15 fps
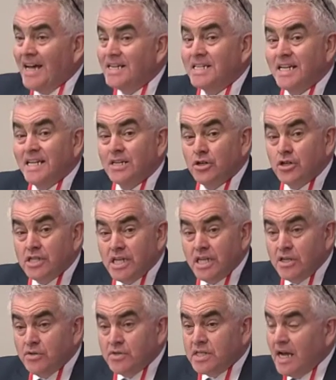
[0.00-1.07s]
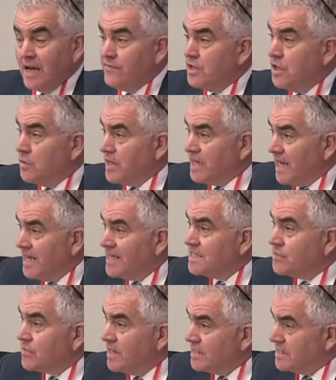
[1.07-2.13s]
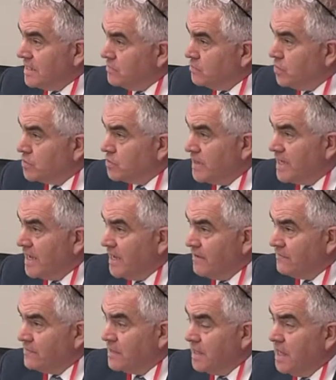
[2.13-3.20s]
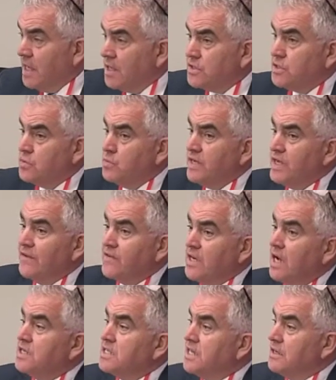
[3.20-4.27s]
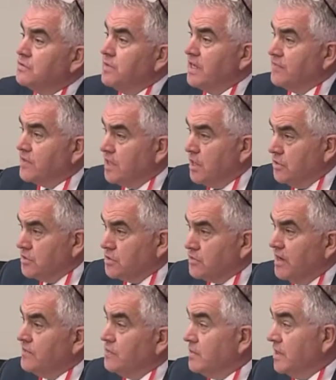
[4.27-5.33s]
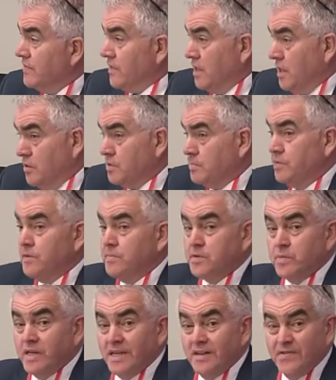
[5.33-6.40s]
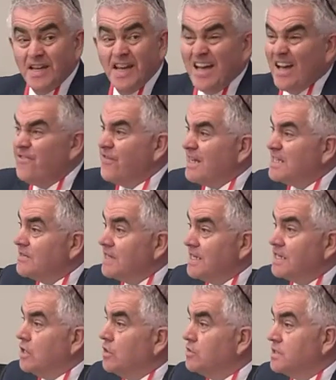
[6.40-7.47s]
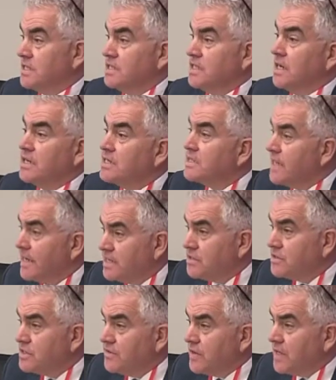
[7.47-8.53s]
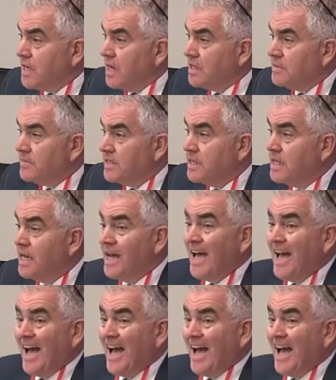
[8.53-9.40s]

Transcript: and continues to have lower case rates than what we have. So we have lockdown, we have closed travel, we have closed pubs, we have effectively closed entire sectors of our economy